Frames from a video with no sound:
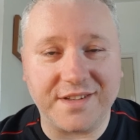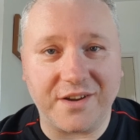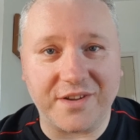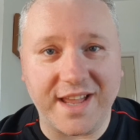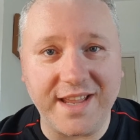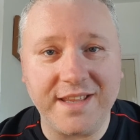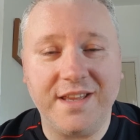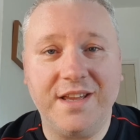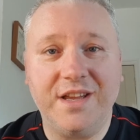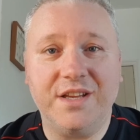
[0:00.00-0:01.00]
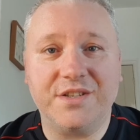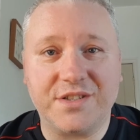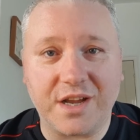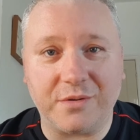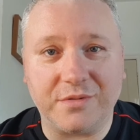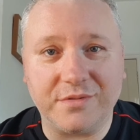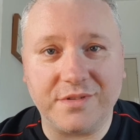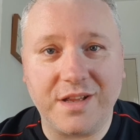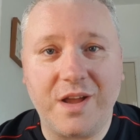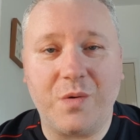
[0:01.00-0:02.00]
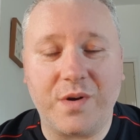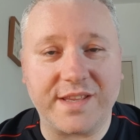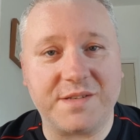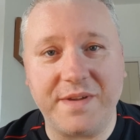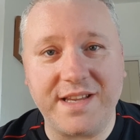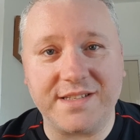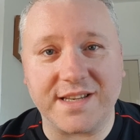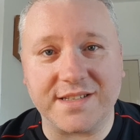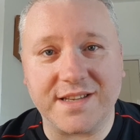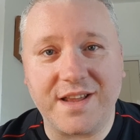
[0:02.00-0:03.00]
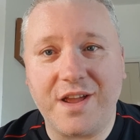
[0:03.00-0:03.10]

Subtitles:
Okay? So, what this means is,